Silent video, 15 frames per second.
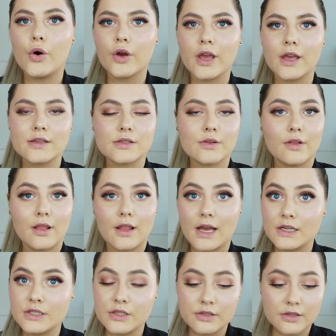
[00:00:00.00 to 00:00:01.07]
Okay, so
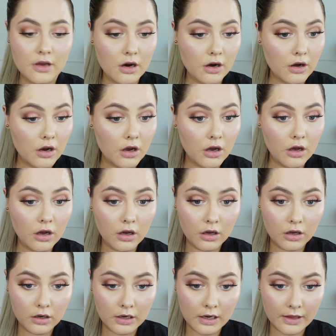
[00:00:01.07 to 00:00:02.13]
lashes are
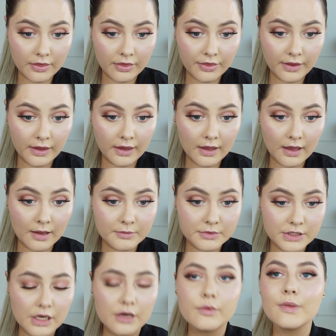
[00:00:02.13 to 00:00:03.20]
on. I think I'm
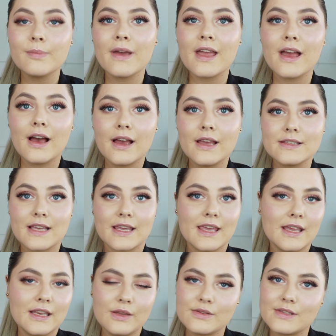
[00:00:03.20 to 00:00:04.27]
done with my eyes. I
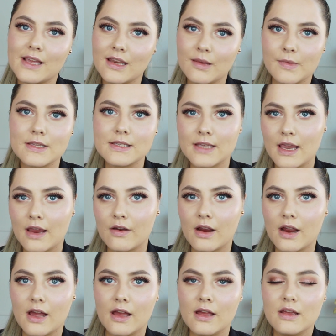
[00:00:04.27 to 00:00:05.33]
can't use any
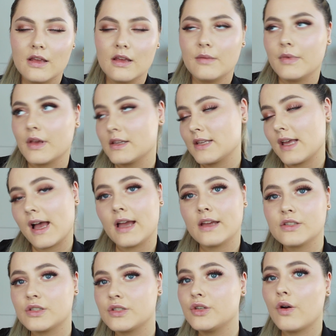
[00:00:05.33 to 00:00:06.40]
mascara because
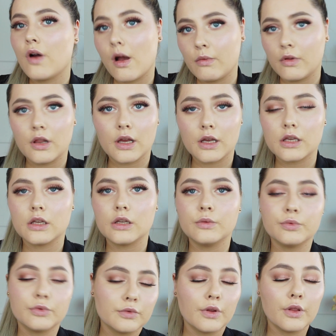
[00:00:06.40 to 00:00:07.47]
I just know I will like
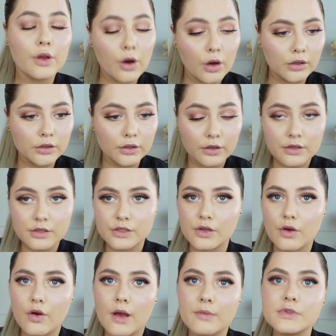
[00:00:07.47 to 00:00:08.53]
ruin the whole look.
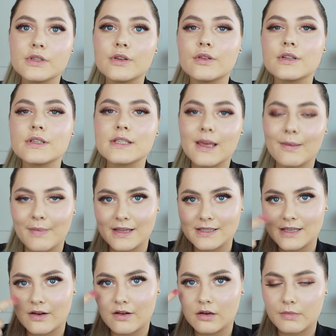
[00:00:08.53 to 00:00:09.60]
So I'm just going to skip
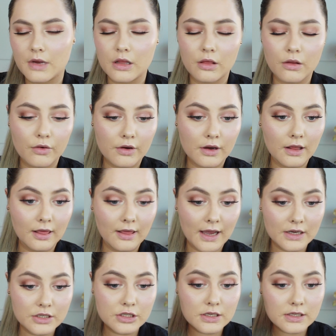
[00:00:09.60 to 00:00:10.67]
mascara on my lower
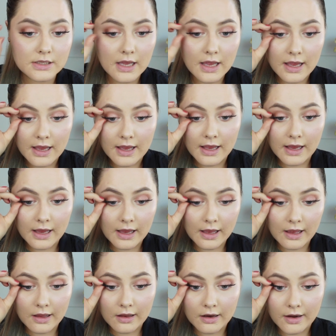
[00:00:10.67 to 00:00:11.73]
lashes.
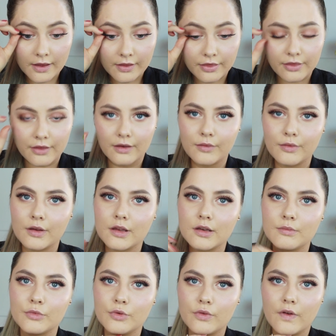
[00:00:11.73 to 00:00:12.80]
And I think we
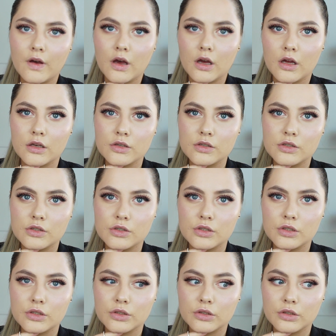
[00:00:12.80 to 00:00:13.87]
can move on
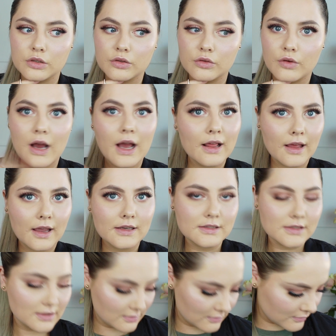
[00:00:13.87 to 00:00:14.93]
to
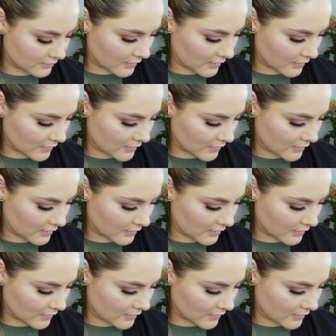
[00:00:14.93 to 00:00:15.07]
highlight.